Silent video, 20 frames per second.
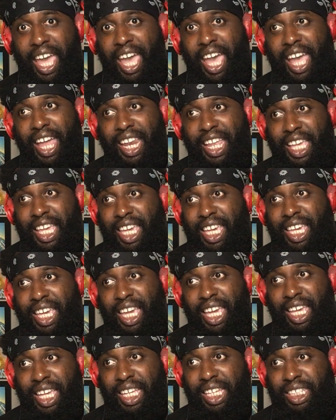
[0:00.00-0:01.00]
and he
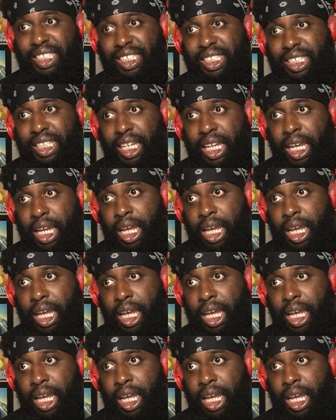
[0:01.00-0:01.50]
is